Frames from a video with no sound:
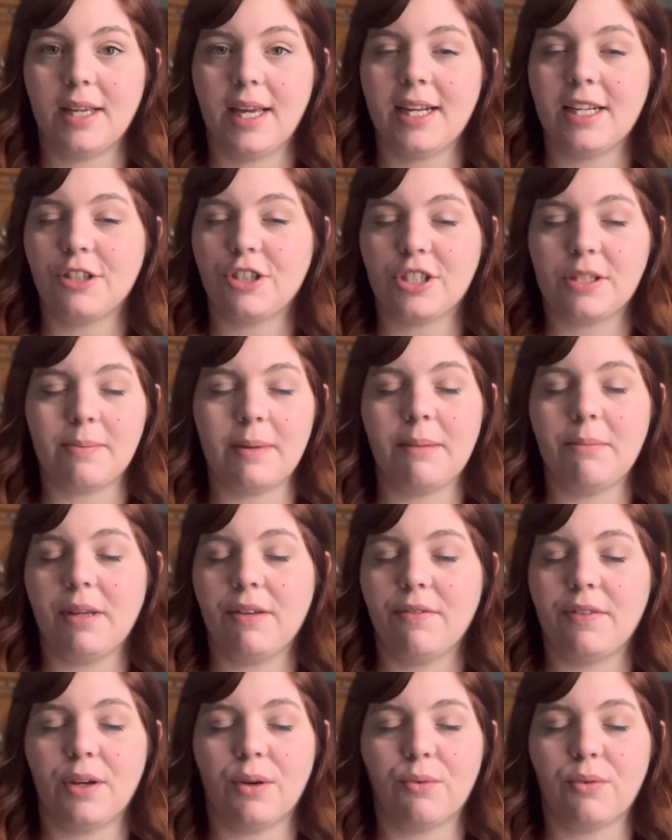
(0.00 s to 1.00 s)
And it just made me
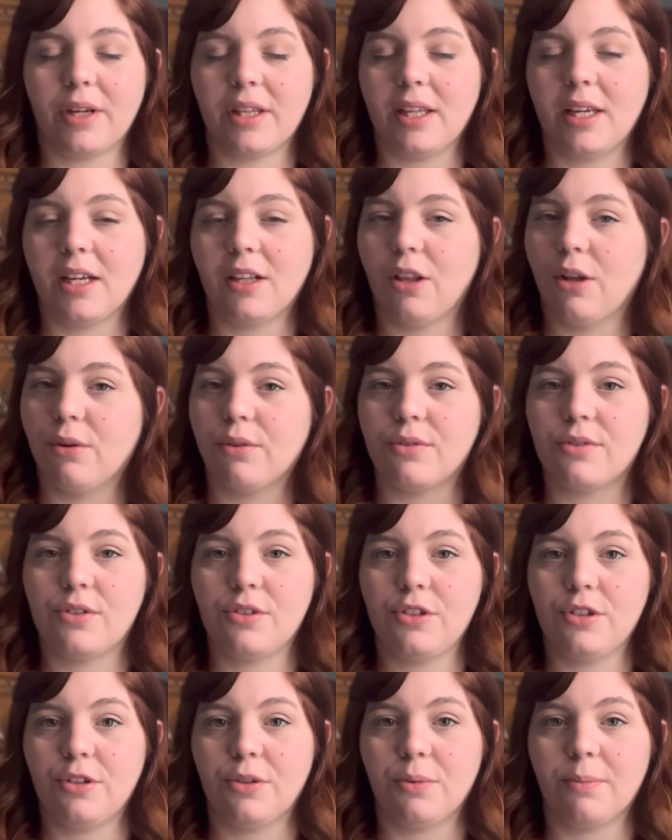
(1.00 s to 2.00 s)
feel really close
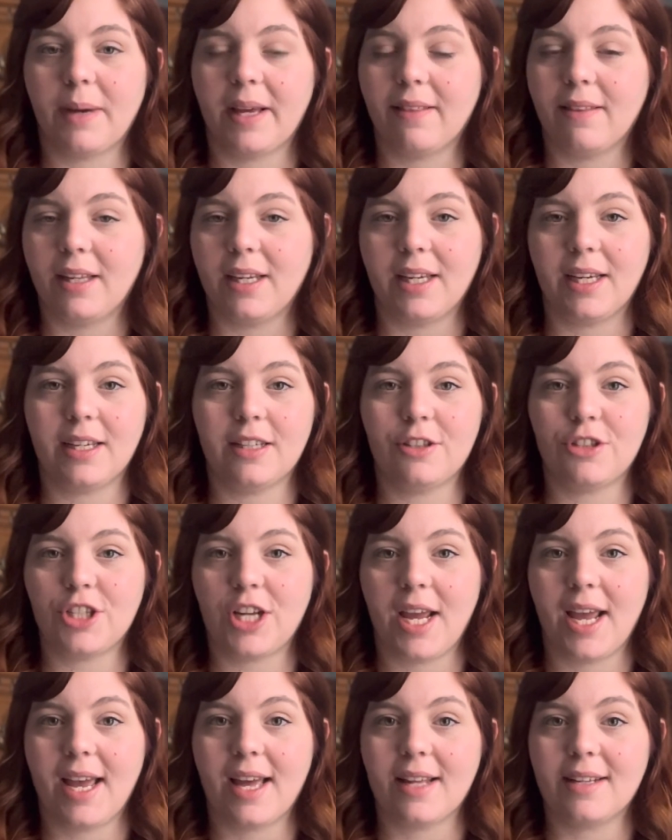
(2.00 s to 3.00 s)
to my lineage
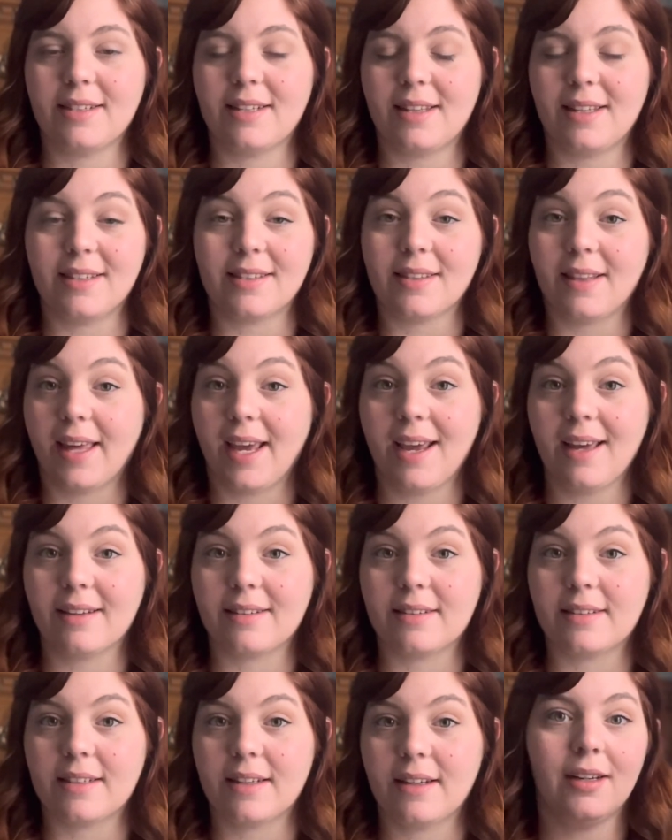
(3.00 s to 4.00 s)
and this
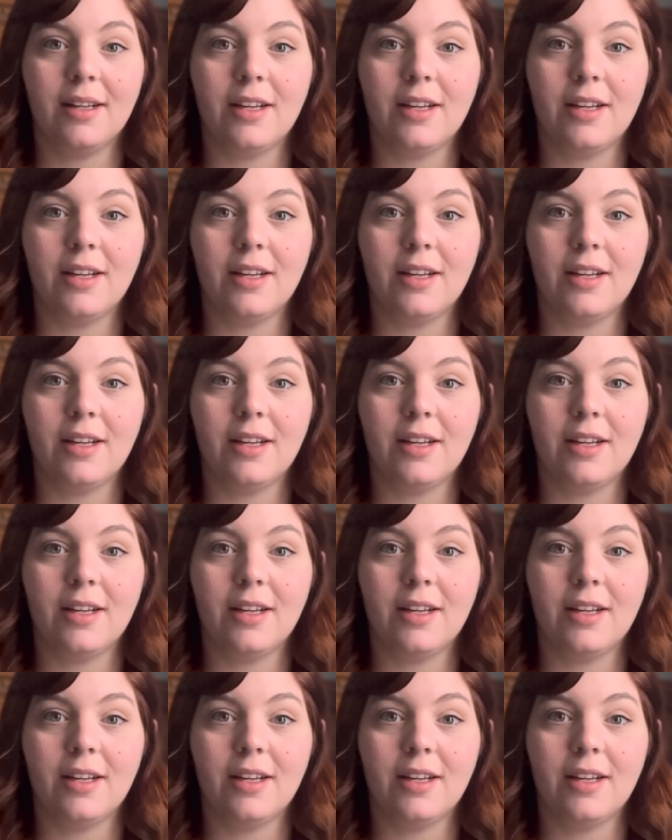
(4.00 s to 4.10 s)
land.